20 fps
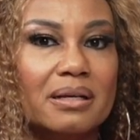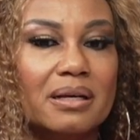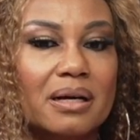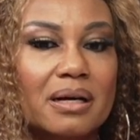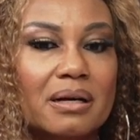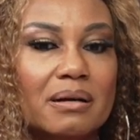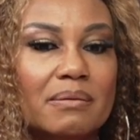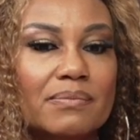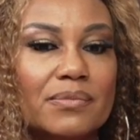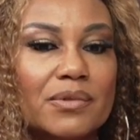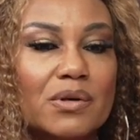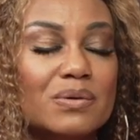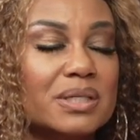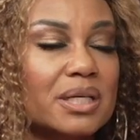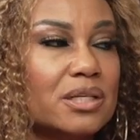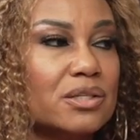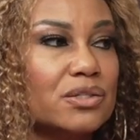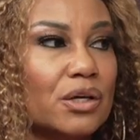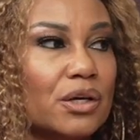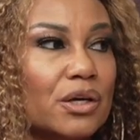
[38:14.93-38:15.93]
those
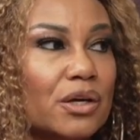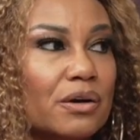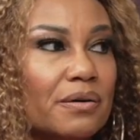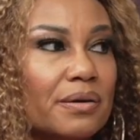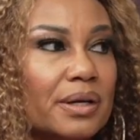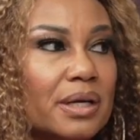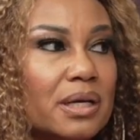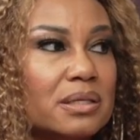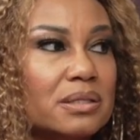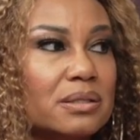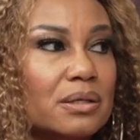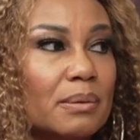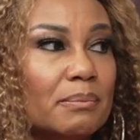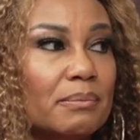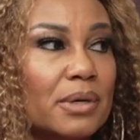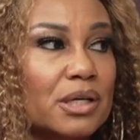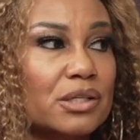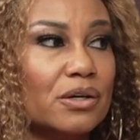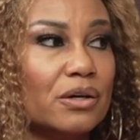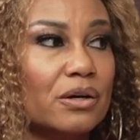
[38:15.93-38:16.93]
insecurities much